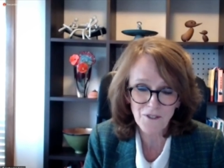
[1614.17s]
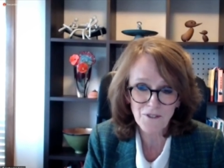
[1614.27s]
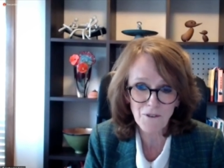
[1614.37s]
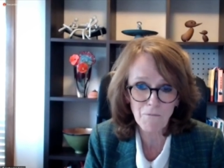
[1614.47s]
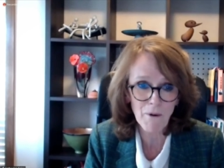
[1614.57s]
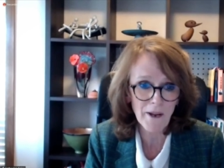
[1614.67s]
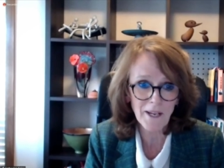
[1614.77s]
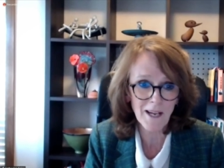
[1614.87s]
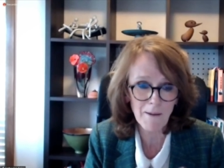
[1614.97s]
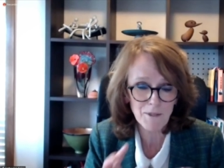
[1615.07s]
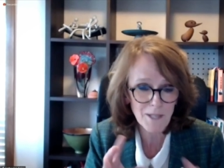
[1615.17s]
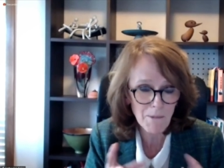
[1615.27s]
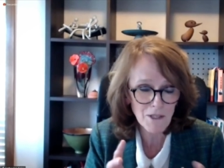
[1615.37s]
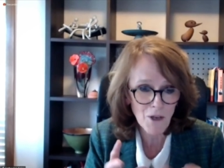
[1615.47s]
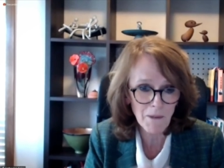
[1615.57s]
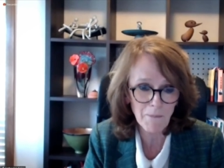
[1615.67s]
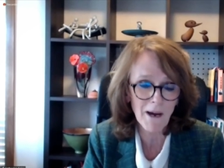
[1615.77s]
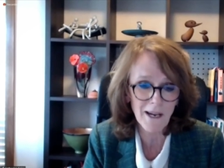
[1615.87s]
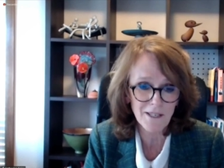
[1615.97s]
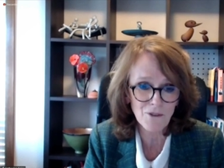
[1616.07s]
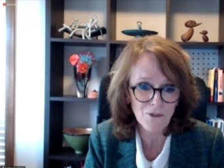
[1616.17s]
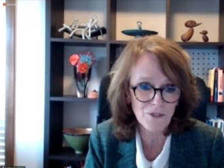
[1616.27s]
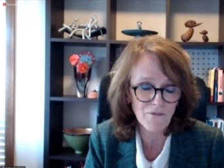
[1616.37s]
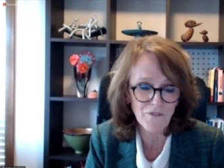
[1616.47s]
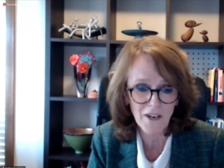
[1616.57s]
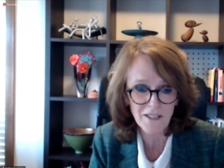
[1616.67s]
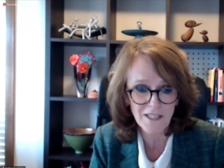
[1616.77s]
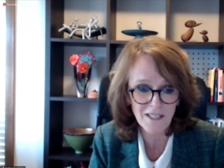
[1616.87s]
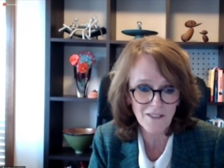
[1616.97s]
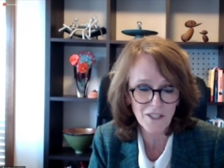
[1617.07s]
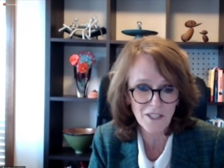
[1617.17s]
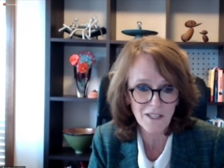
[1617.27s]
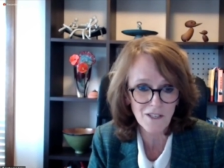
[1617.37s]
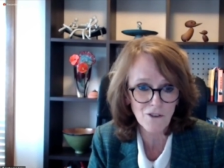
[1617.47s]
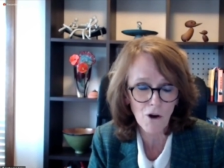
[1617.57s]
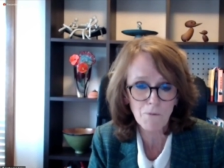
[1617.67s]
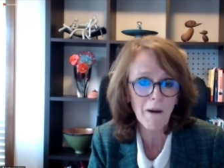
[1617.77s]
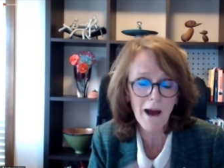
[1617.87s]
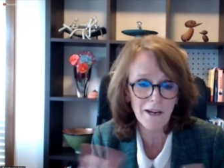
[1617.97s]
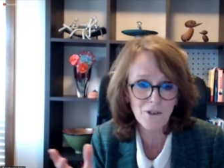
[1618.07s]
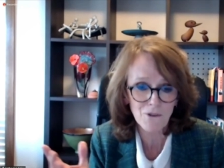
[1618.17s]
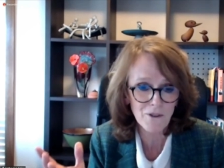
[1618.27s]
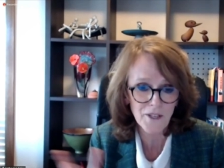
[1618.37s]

sort of breaking up subatomic particles and finding the God particle,